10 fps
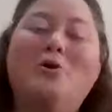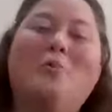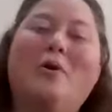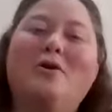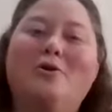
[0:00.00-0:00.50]
So
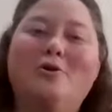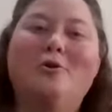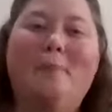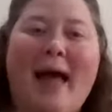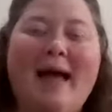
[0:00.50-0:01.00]
what are
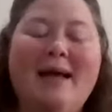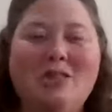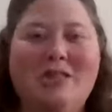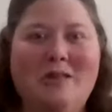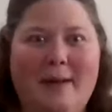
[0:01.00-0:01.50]
you
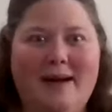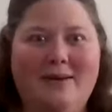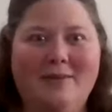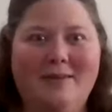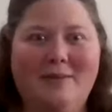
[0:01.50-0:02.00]
passionate
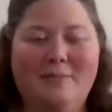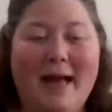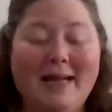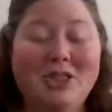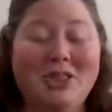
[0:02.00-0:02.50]

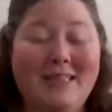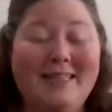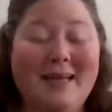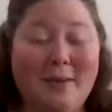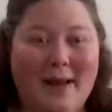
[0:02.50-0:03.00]

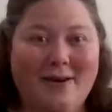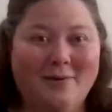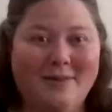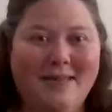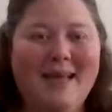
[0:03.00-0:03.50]

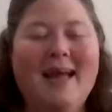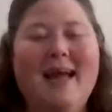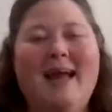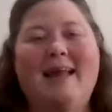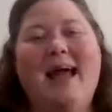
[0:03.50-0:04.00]
about,
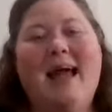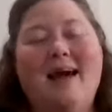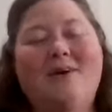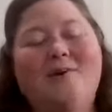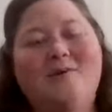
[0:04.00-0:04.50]
and
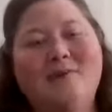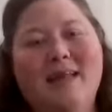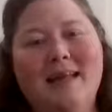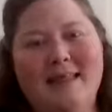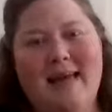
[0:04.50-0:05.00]
how
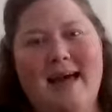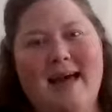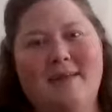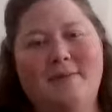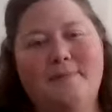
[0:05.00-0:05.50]
can
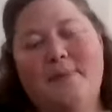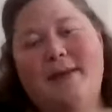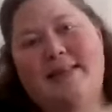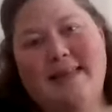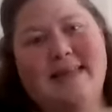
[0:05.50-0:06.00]
that
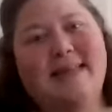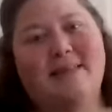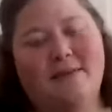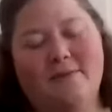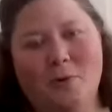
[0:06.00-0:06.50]
meet the
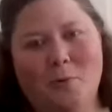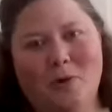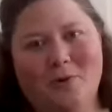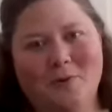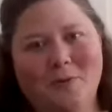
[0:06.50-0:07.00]
needs of the
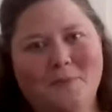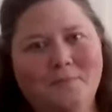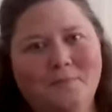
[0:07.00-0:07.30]
world?